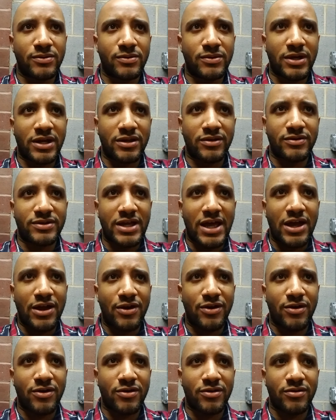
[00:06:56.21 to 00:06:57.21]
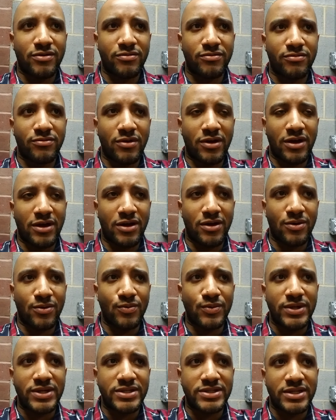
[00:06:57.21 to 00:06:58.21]
kind of tired and
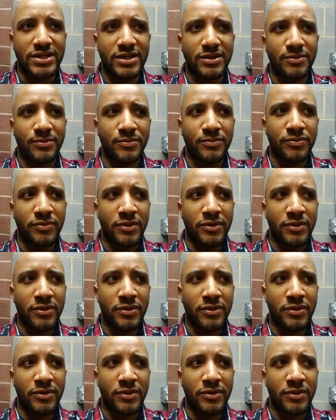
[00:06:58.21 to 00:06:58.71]
wheezing.